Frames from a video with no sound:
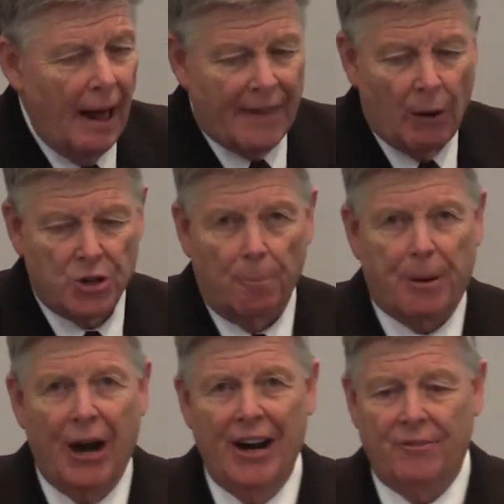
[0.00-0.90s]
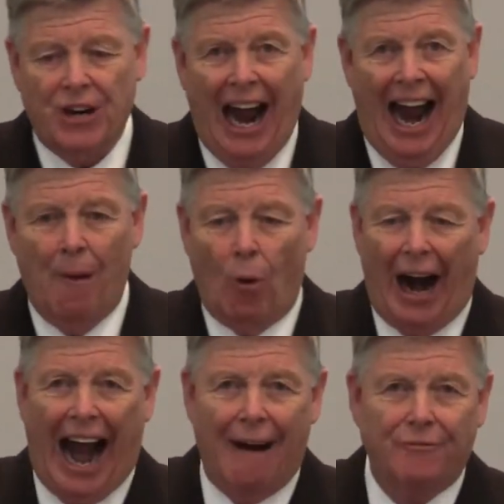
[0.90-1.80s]
There was a period of time where
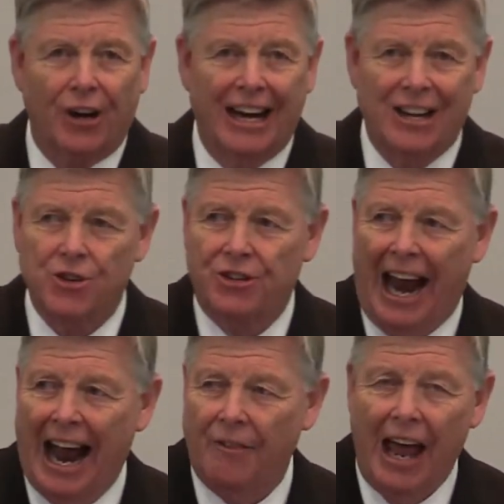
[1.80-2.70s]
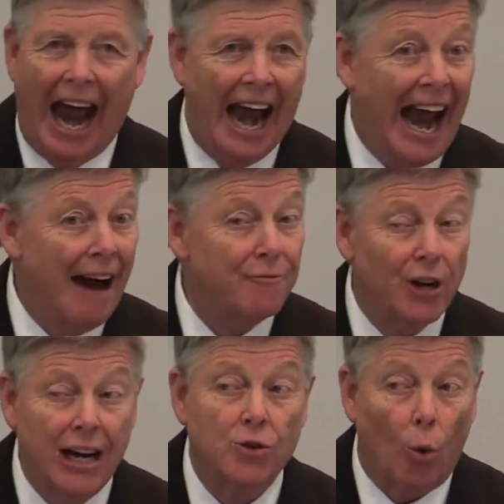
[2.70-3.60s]
after his death and after
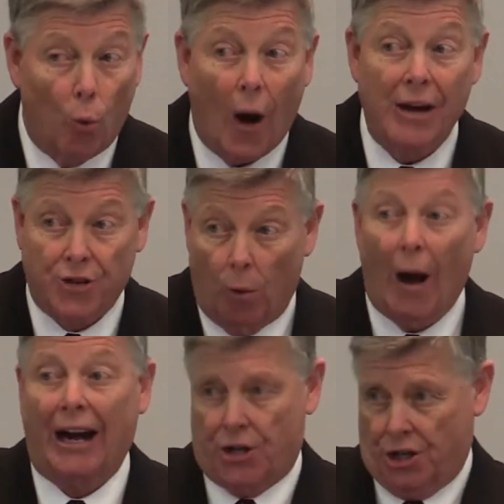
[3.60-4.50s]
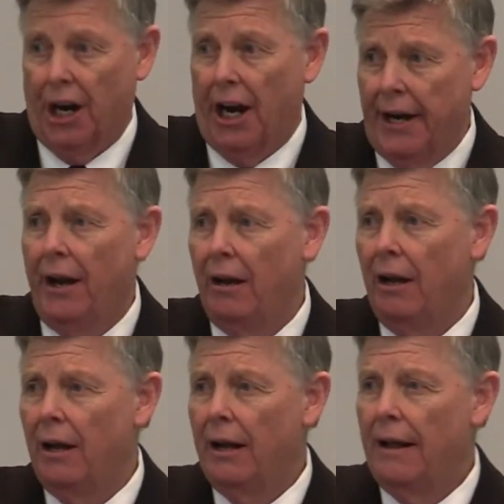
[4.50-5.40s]
his resurrection,
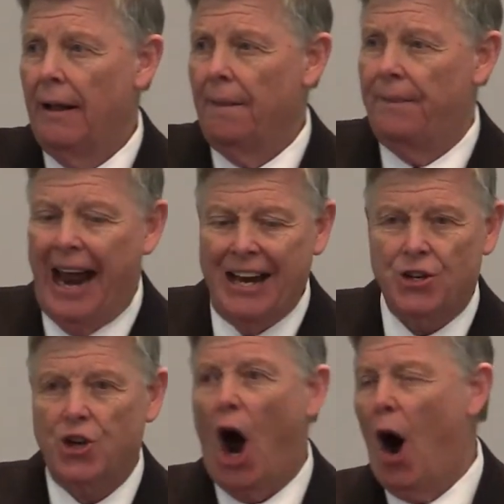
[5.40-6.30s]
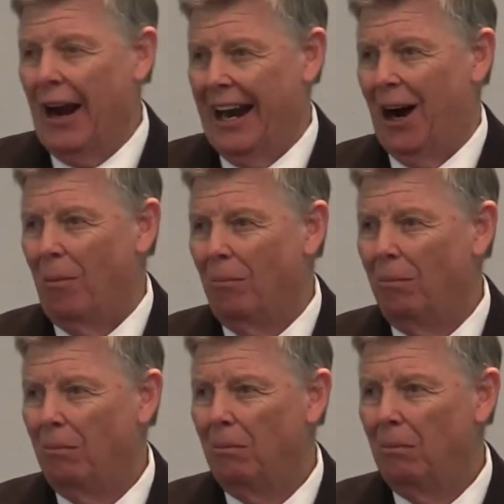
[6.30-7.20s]
they saw him
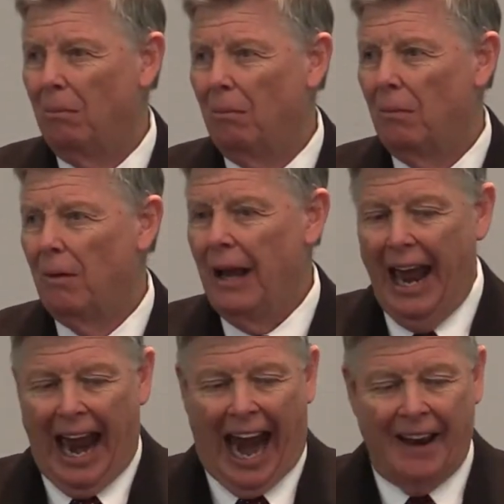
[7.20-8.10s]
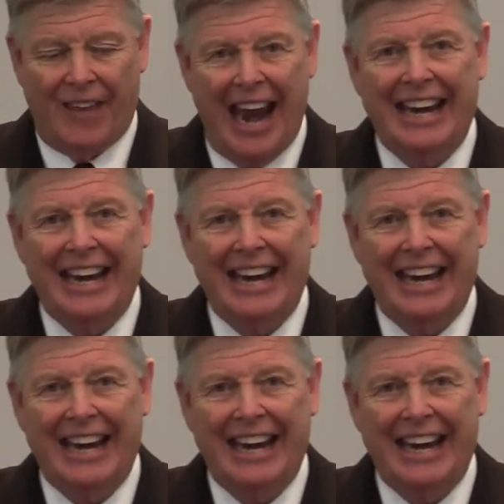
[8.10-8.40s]
and they